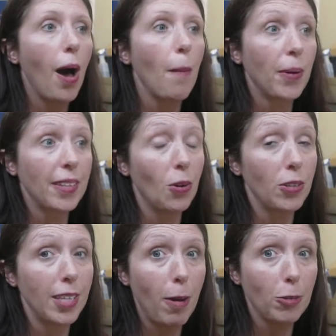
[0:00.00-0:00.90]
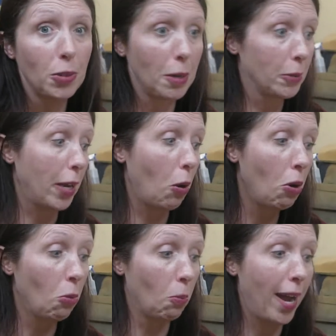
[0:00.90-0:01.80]
But the whole time I was reading, I was like,
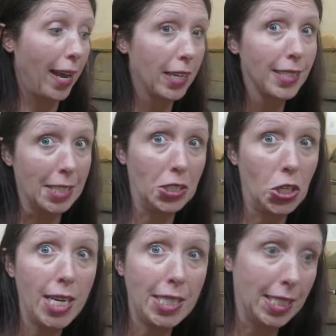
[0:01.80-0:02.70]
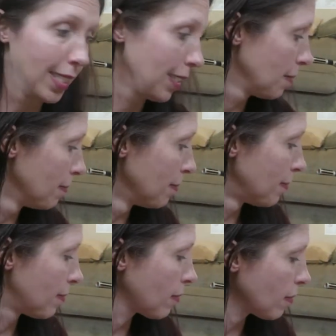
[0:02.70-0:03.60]
oh my goodness gracious.
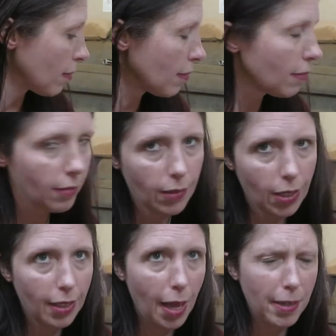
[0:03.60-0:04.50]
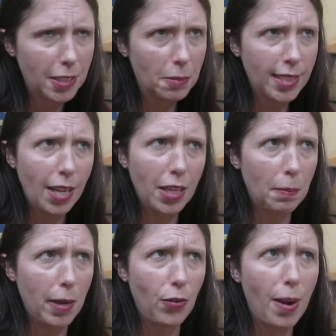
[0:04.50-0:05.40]
That makes me sound
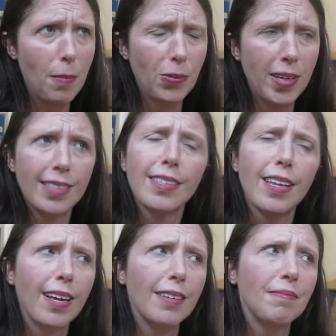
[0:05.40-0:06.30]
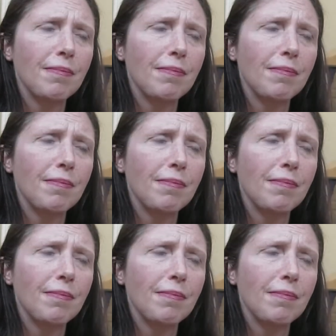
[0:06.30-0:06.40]
like my grandma when I say that.